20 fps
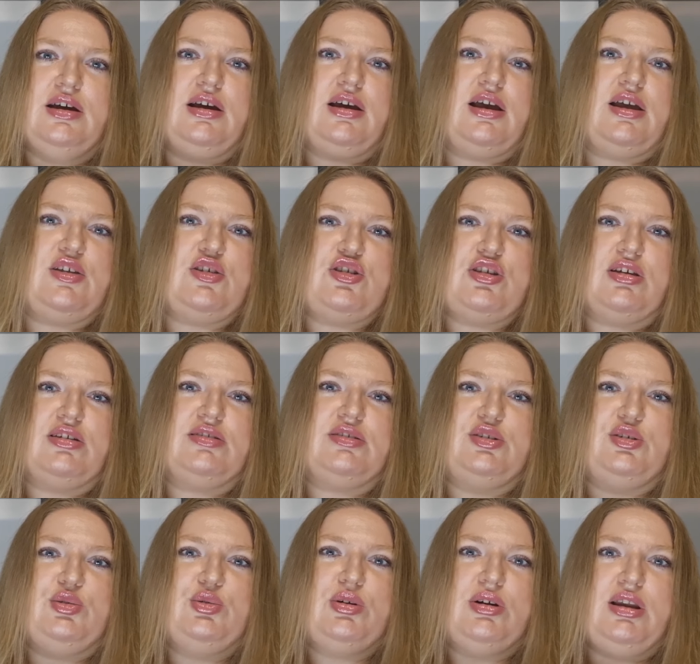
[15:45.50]
and just
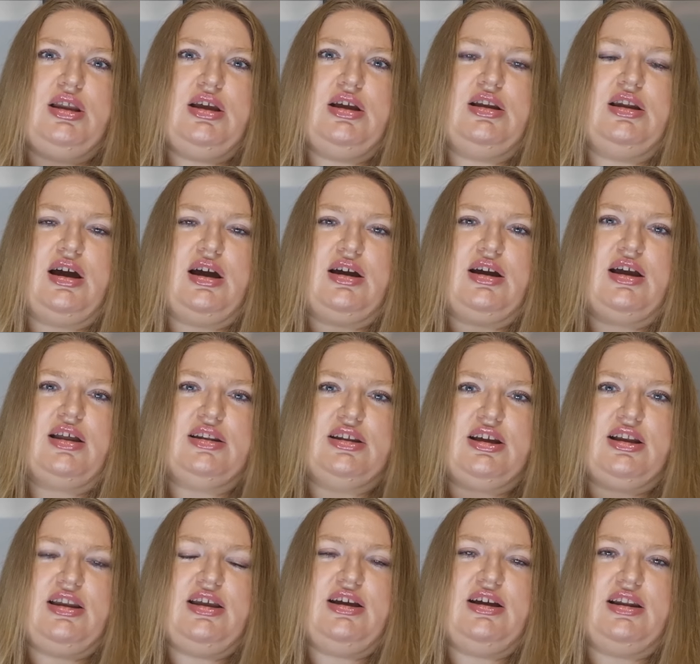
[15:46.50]
do click clack and
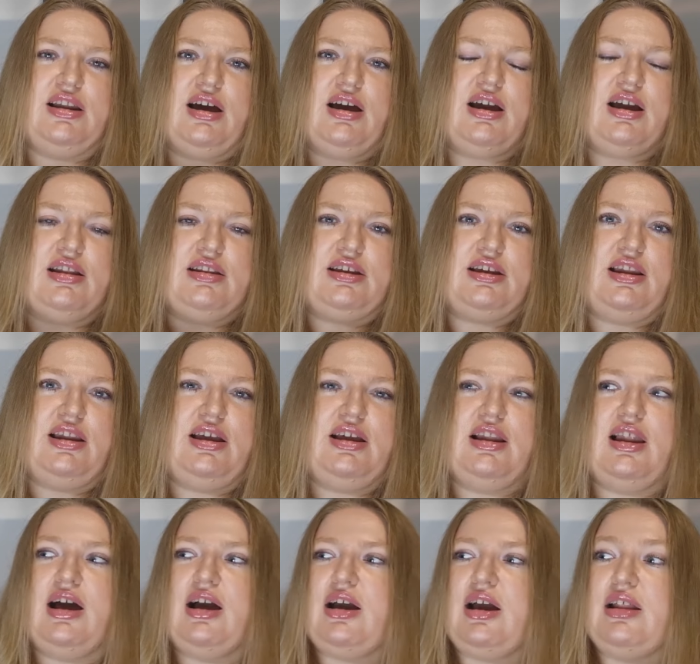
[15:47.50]
click clack and click
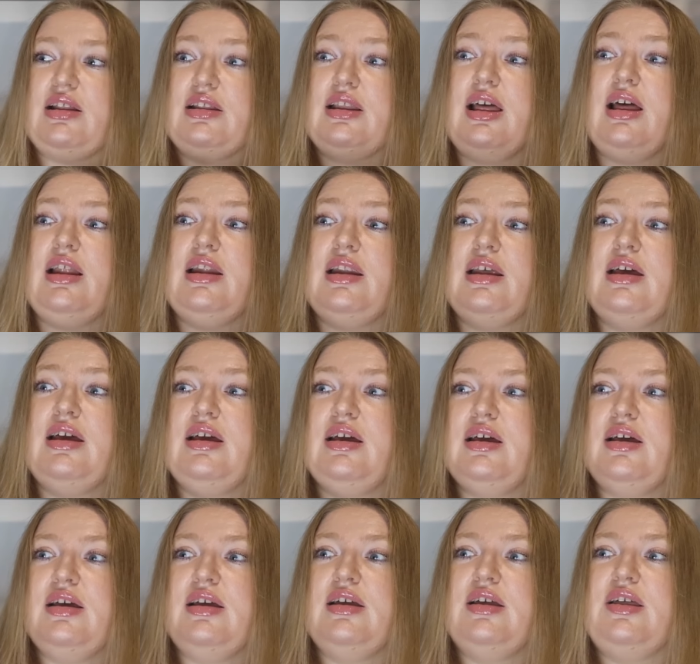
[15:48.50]
clack, and then
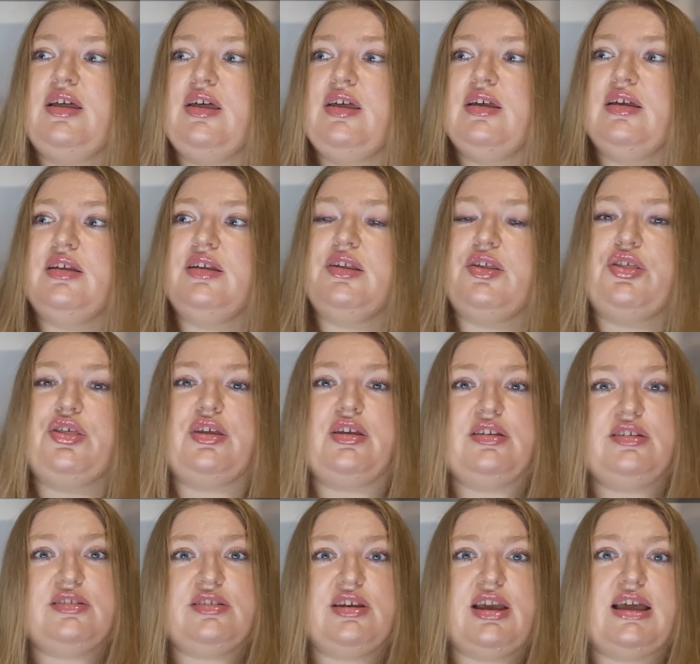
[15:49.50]

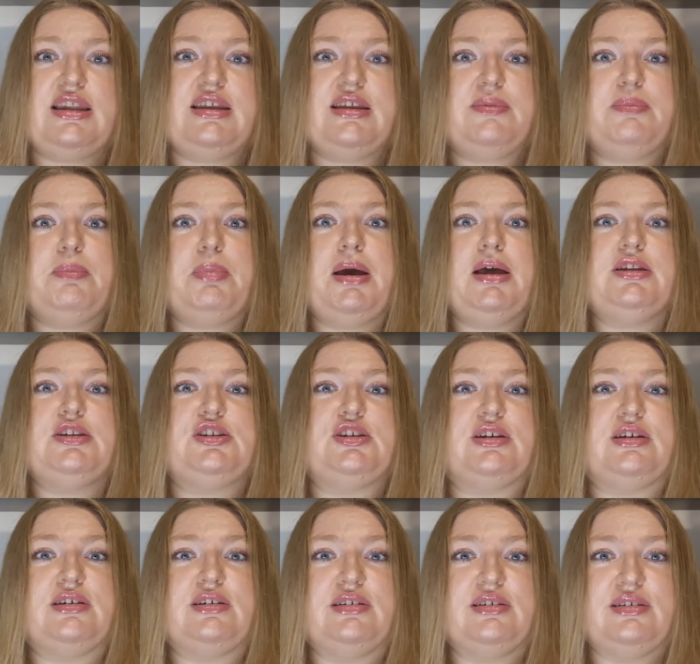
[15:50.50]
things getting
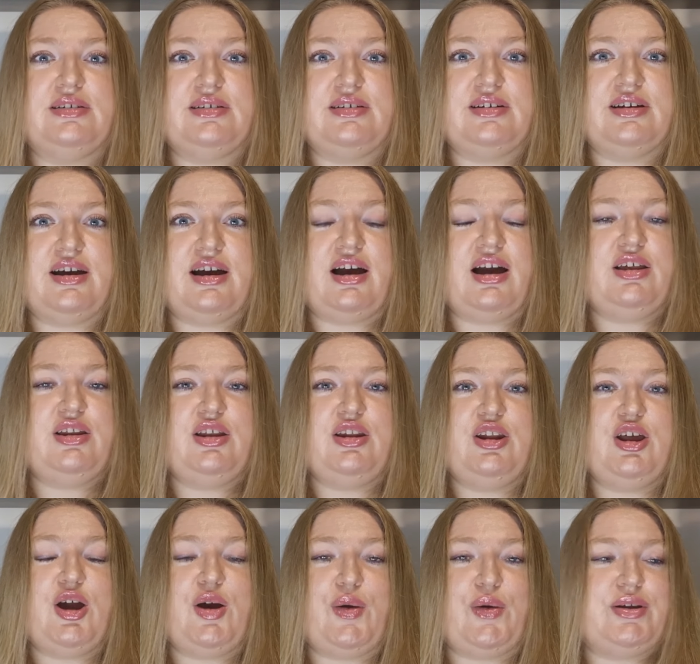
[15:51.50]
better. I don't
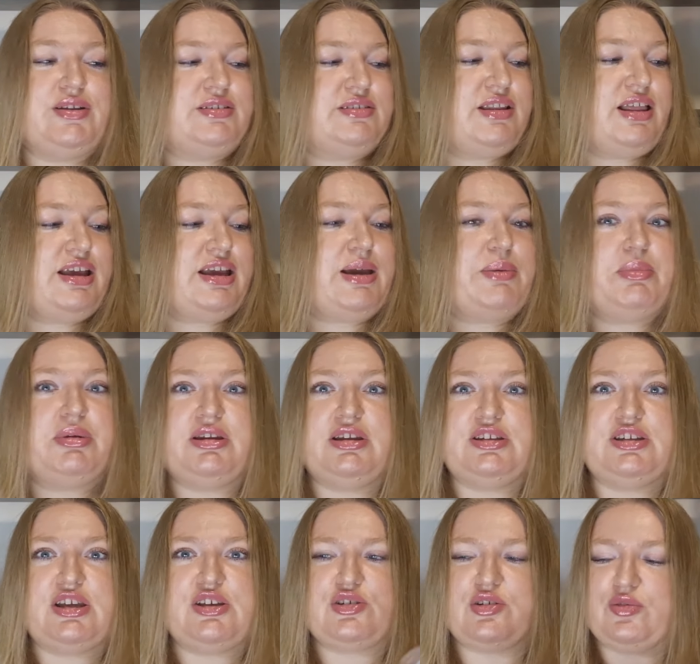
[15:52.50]
know, it's like a
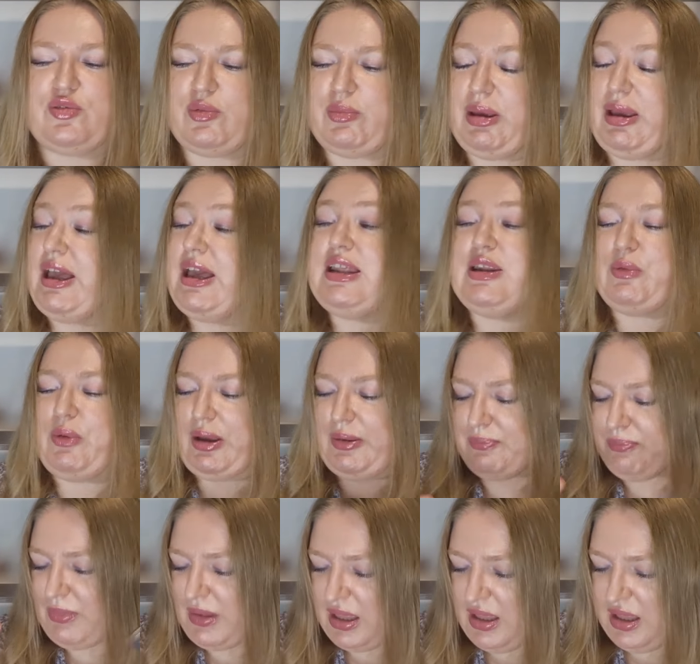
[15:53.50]
meditation for me. Anyway,
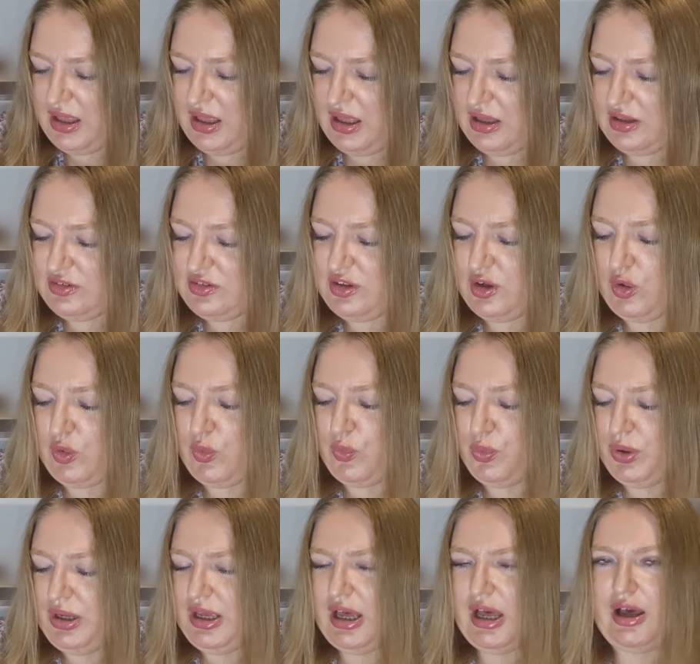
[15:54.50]
so
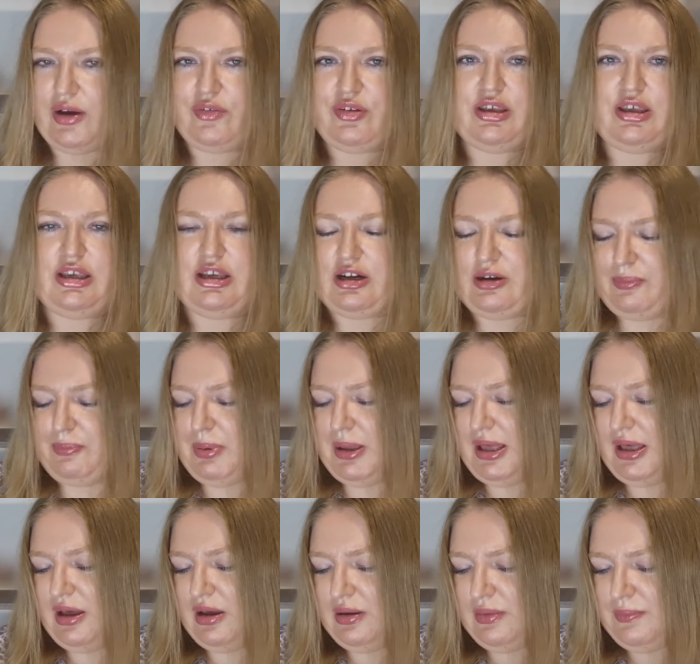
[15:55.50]
we have here
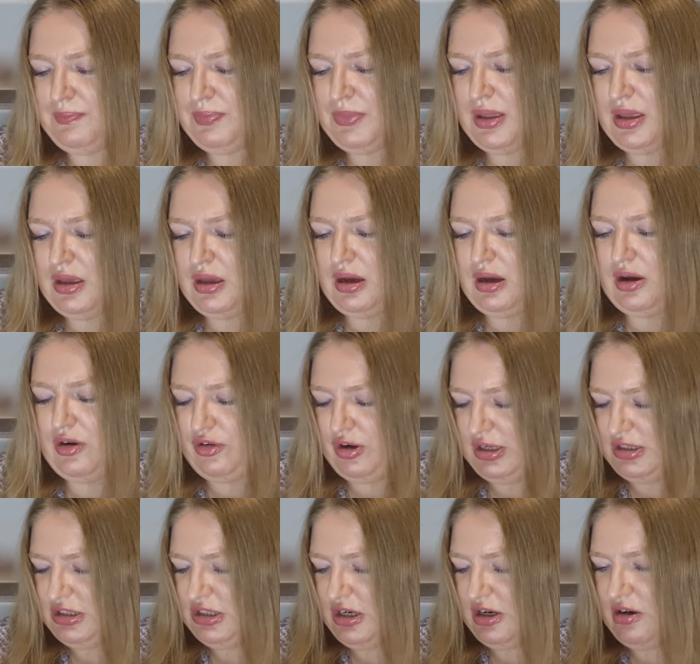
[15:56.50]
pear,
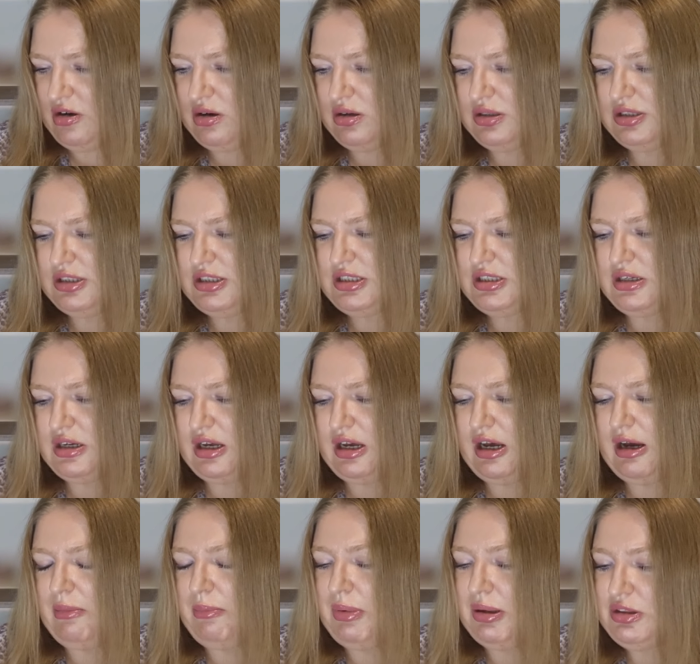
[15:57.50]
red currant,
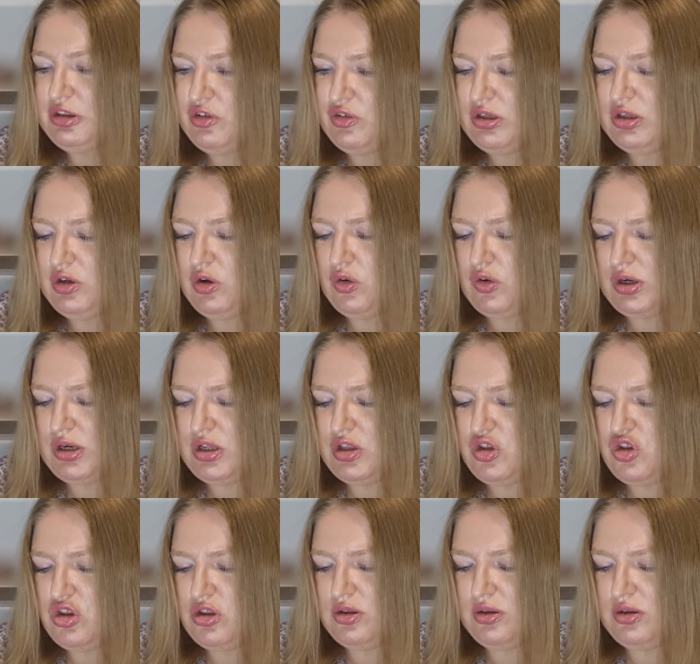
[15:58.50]
mandarin orange,